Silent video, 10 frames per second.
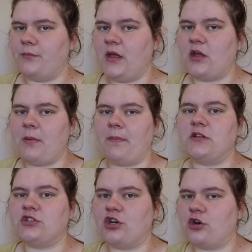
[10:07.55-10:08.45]
he could be
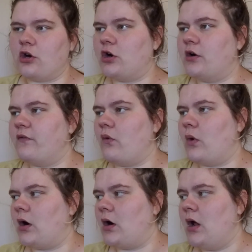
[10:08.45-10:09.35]
pinching a nerve
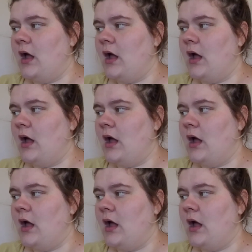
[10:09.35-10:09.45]
or